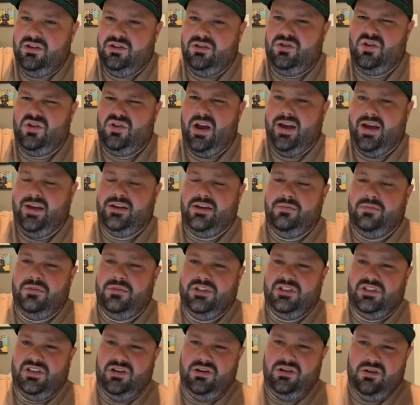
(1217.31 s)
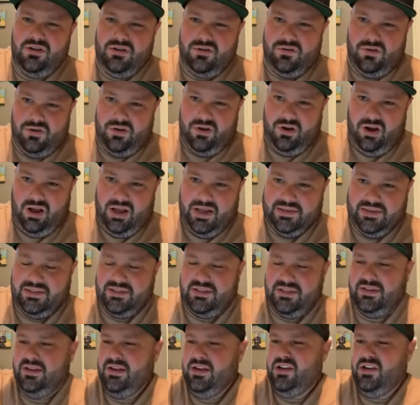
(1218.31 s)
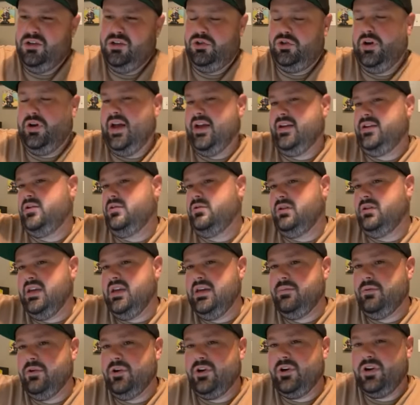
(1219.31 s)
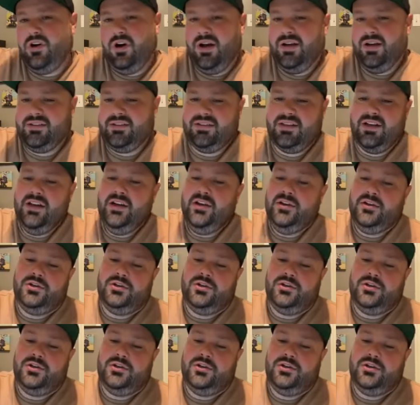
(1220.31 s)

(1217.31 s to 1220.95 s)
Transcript: Track your material cost, track your labor cost,